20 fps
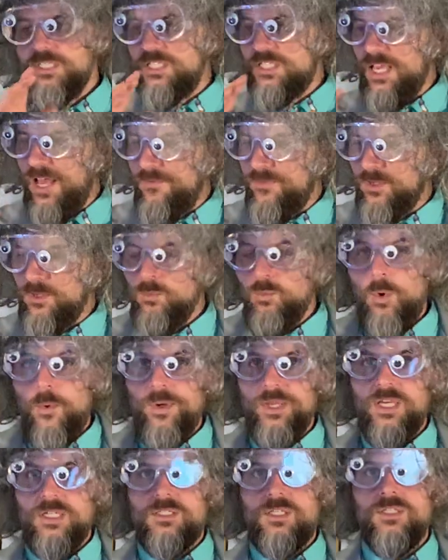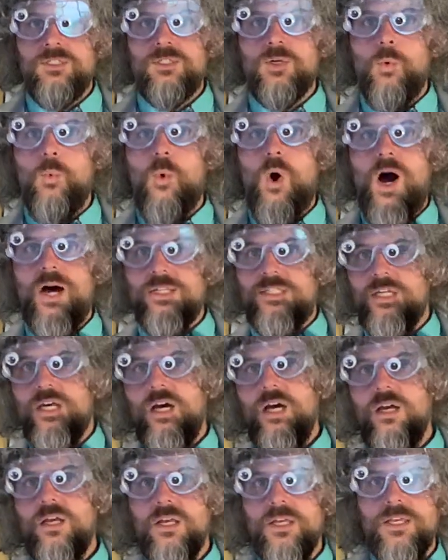7, where we get into
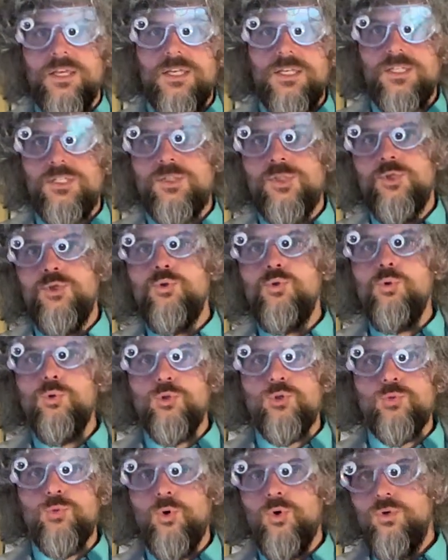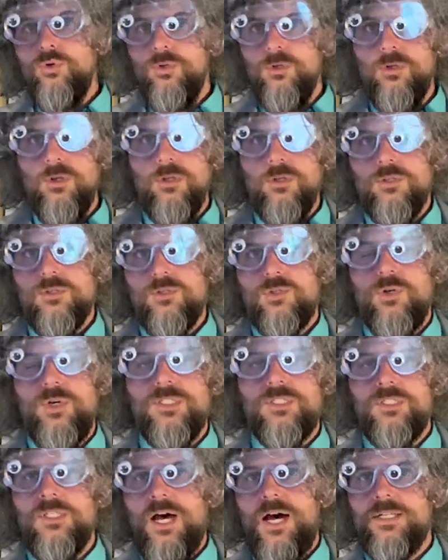water is neutral, so
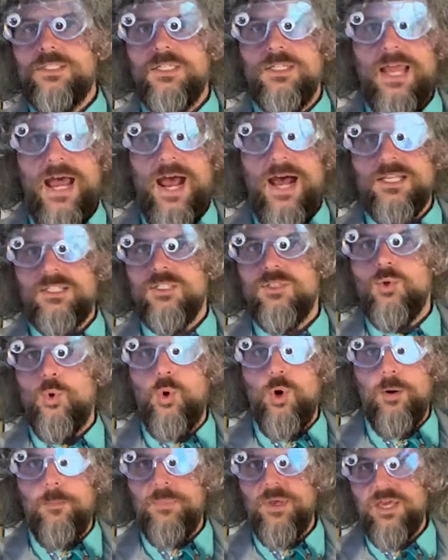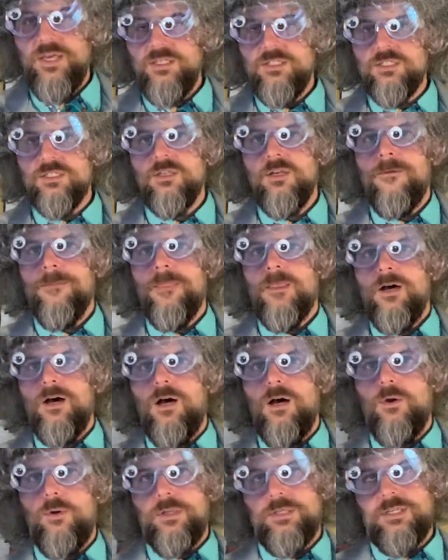it's not an acid or a base.
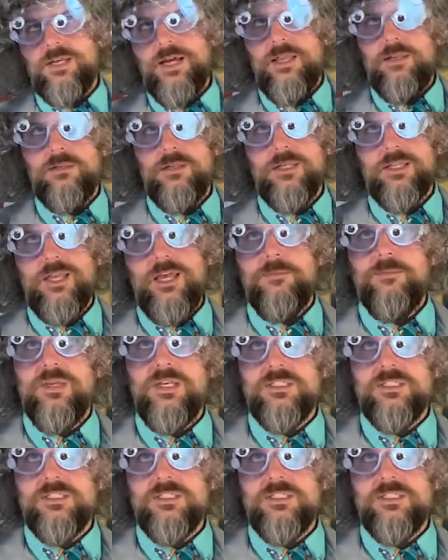It can be